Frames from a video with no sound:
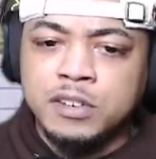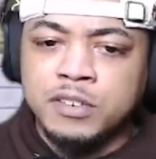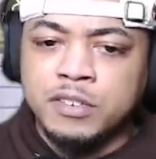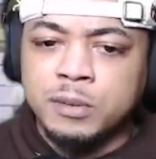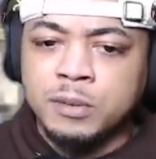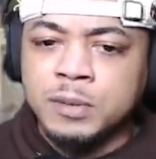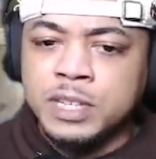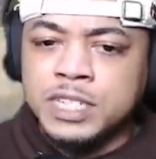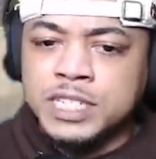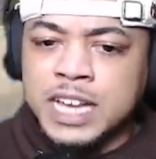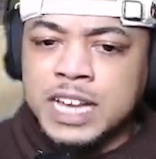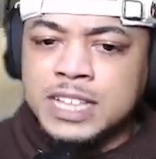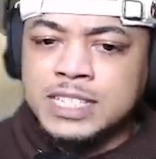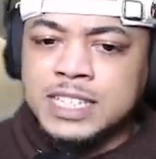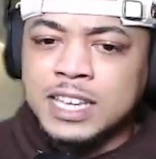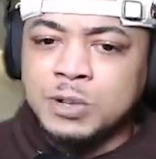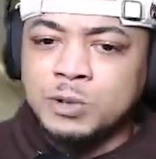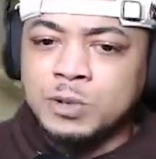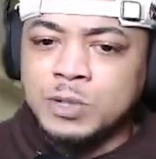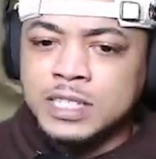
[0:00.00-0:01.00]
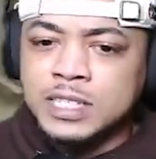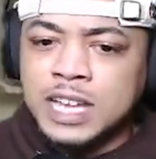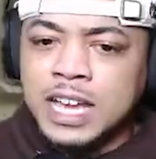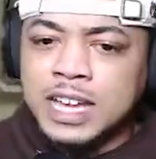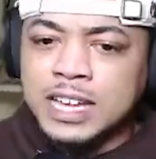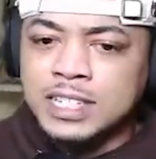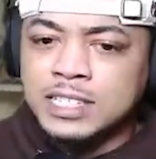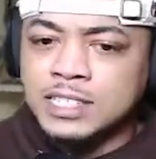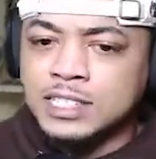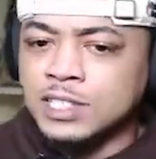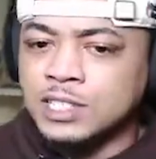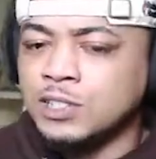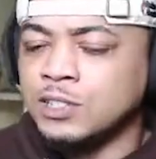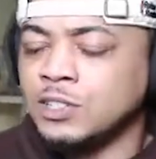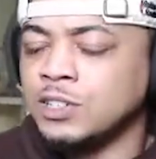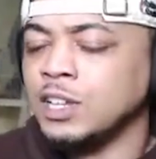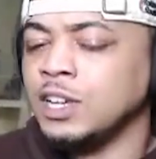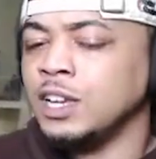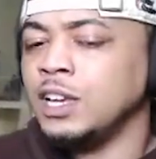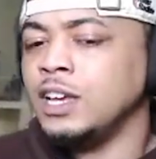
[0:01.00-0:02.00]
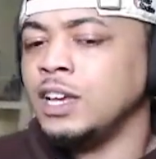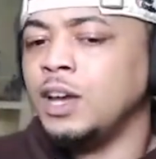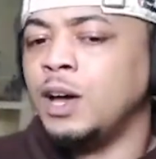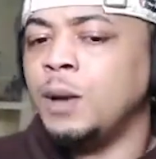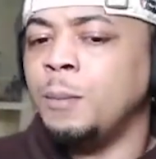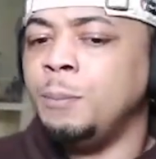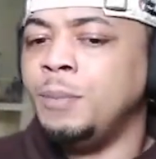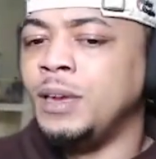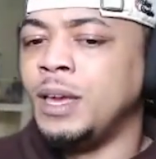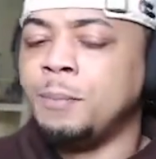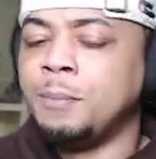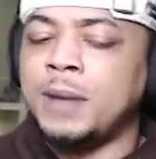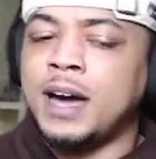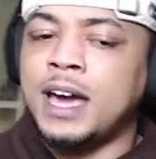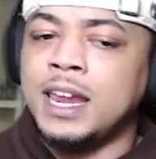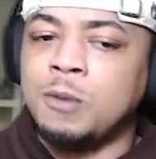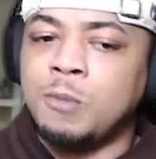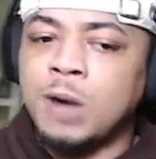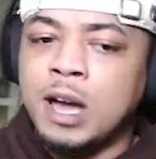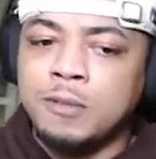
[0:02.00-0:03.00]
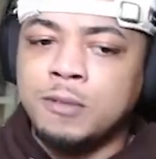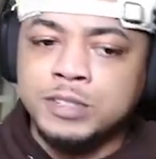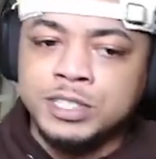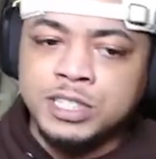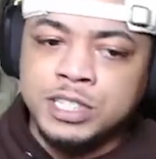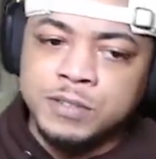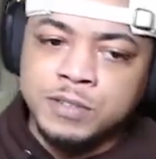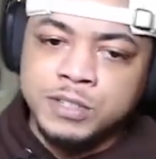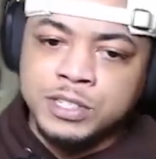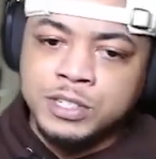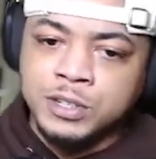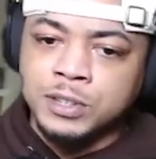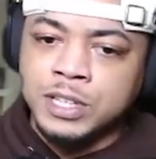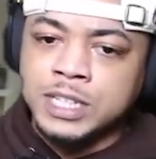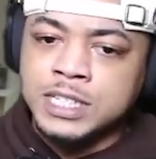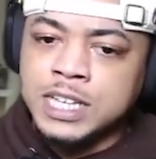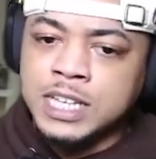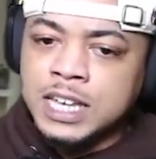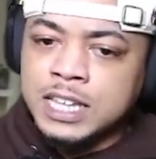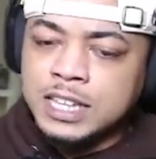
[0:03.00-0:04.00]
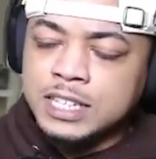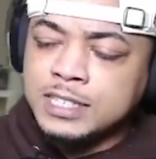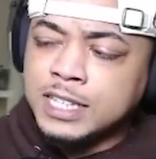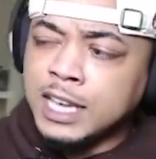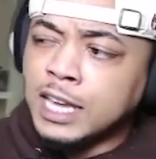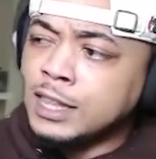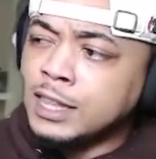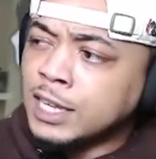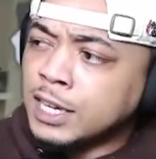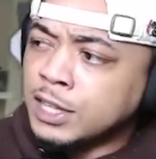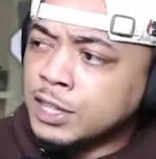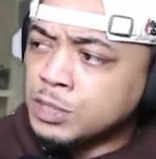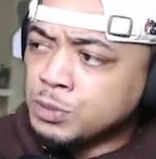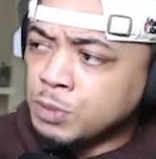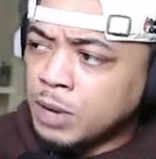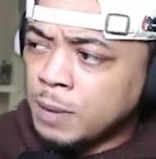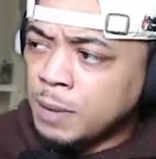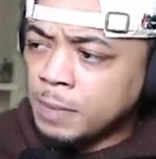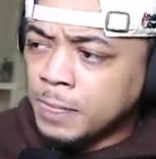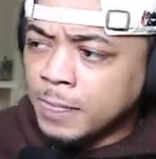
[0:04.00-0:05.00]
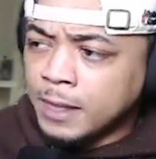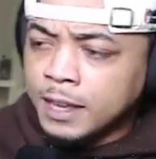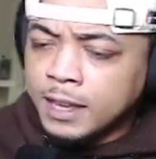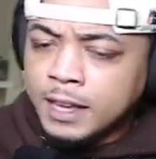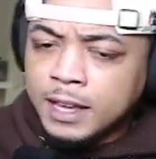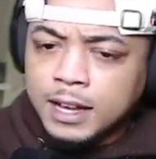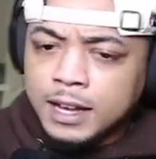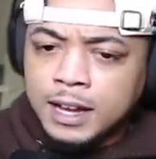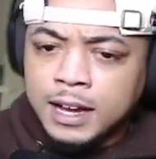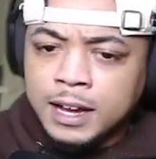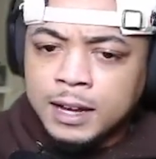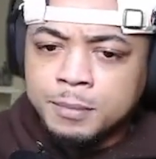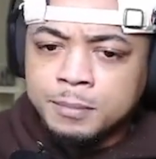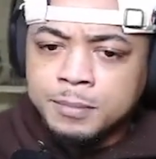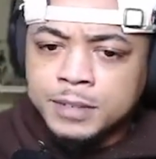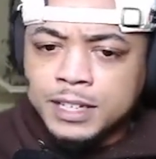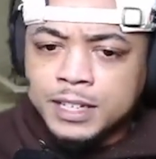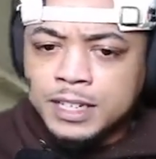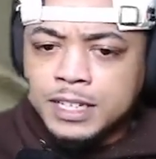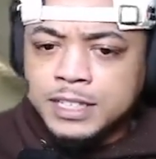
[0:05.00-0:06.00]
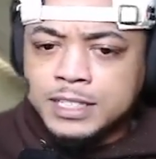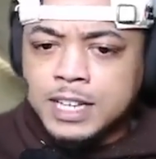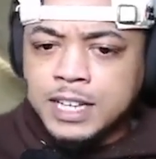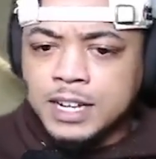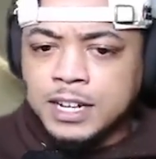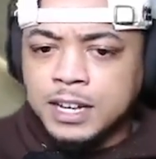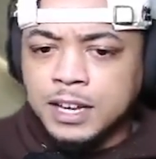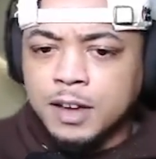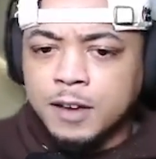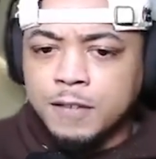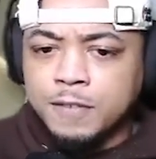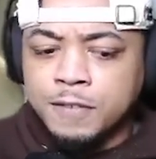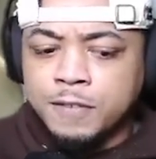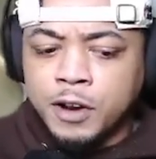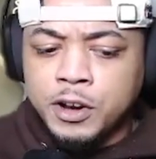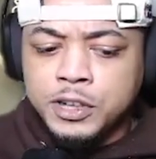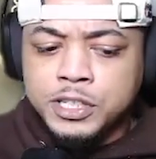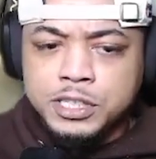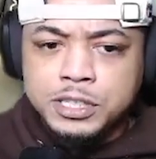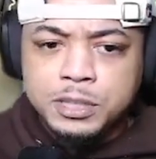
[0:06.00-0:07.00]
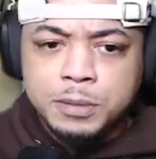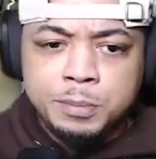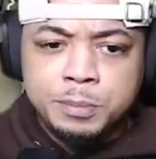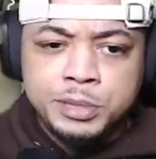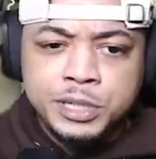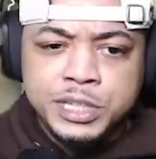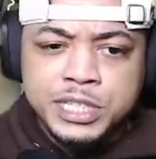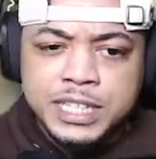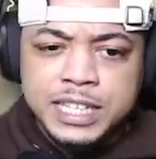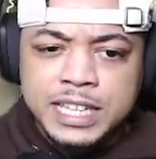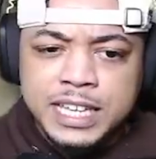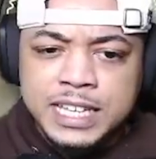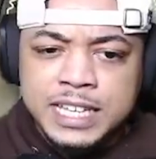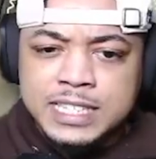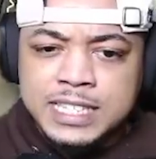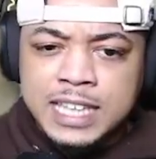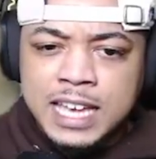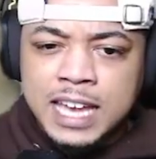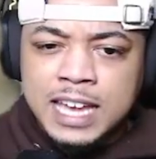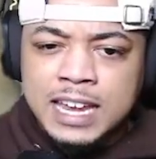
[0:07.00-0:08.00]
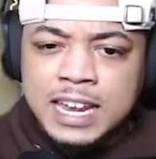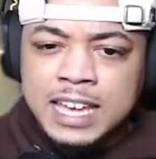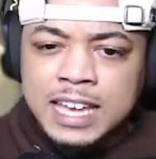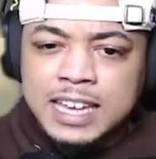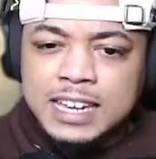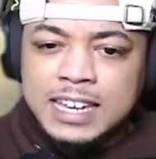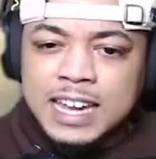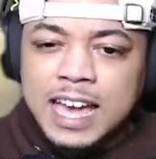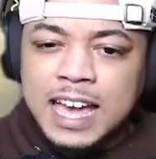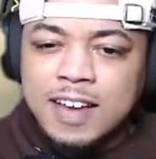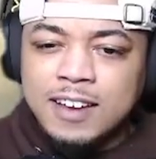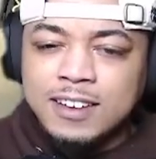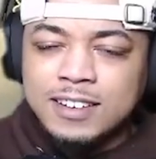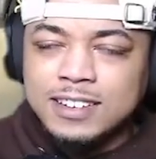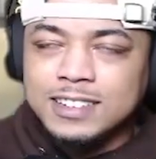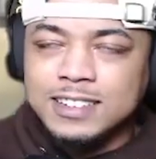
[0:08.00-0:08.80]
from LaJohntay, who is not considered a big body wide receiver. So let's take a look at this rep. He's gonna first push the inside. Now,